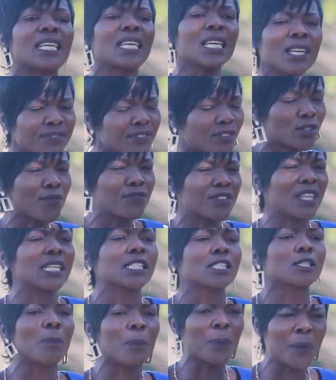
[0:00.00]
gifts of
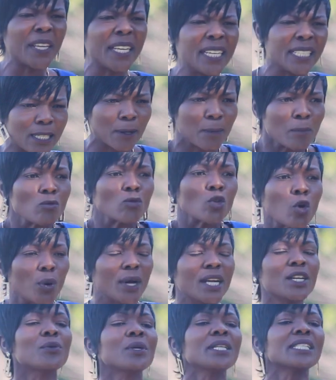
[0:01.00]
the Spirit,
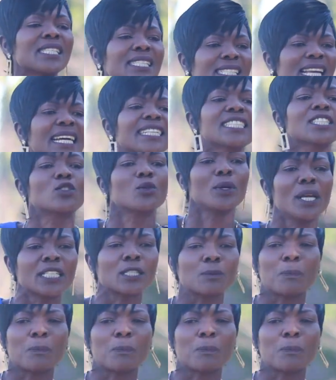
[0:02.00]
when we start to